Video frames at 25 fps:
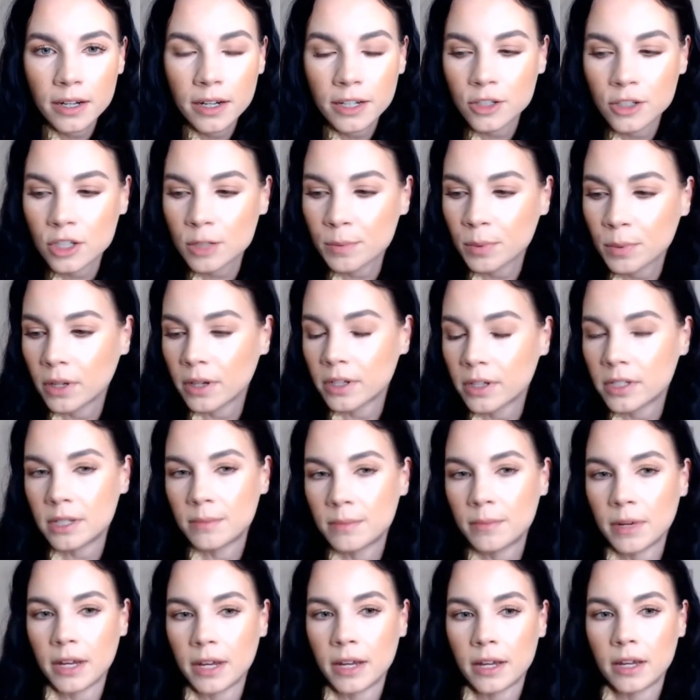I just plugged in
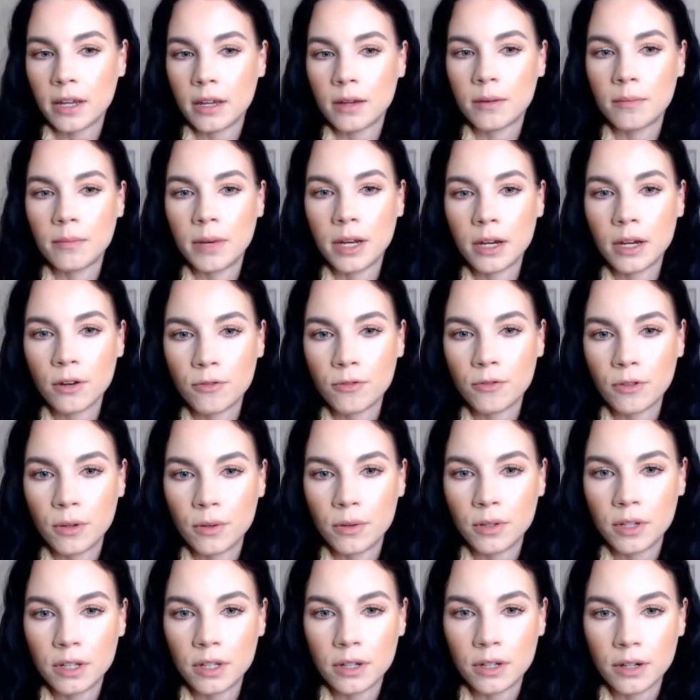my
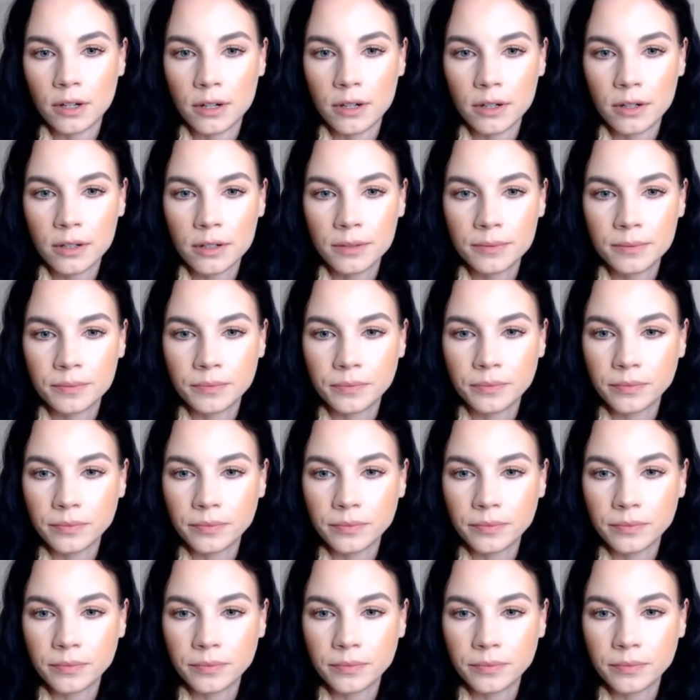microphone here.